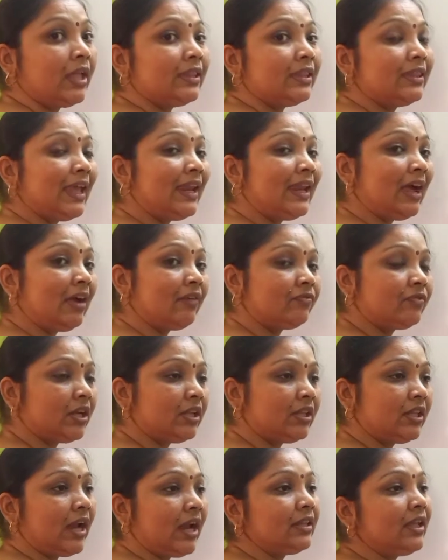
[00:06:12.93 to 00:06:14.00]
Then after
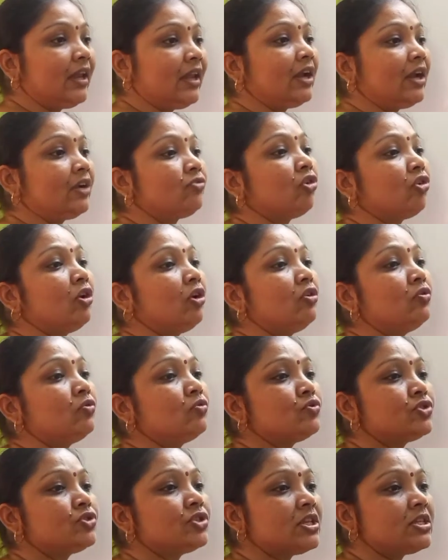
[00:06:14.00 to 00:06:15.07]
that, the electron
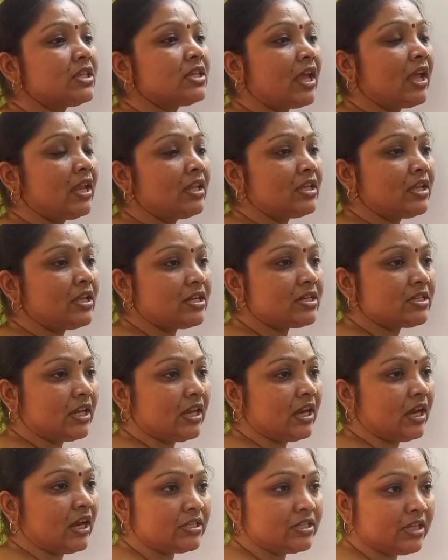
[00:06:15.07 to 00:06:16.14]
loses its
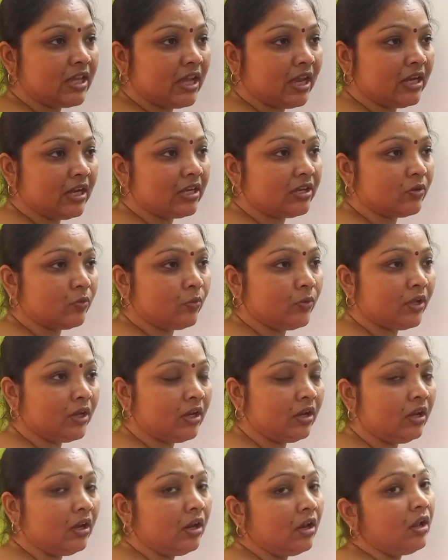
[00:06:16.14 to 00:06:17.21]
energy and it
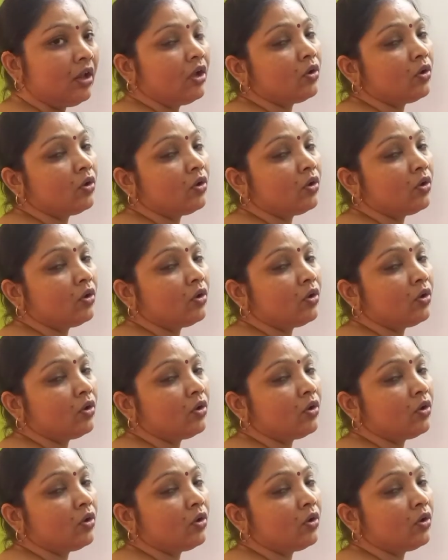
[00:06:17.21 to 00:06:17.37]
will